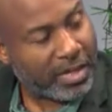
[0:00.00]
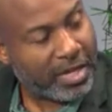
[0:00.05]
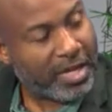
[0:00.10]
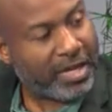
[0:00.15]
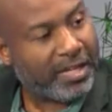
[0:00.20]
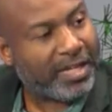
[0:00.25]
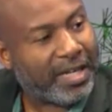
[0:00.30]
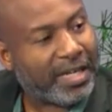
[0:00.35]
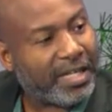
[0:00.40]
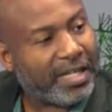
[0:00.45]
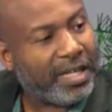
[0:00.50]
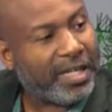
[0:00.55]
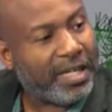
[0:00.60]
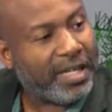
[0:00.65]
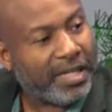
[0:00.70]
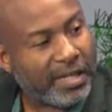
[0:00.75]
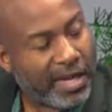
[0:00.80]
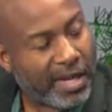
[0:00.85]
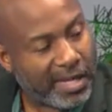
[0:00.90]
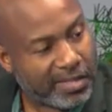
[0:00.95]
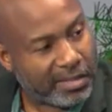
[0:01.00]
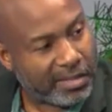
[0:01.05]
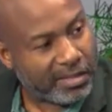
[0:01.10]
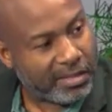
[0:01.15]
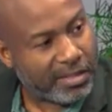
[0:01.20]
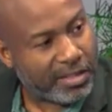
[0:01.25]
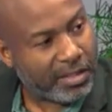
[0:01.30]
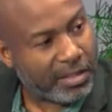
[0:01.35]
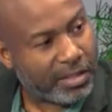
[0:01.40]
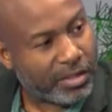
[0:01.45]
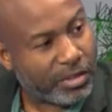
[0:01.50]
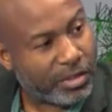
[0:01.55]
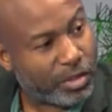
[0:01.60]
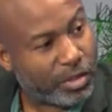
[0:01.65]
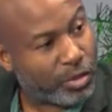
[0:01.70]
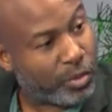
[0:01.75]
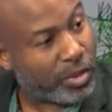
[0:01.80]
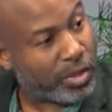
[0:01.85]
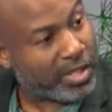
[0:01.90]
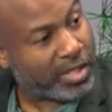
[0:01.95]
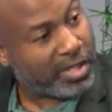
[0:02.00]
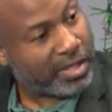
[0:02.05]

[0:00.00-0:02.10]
that it hasn't seen, you know what it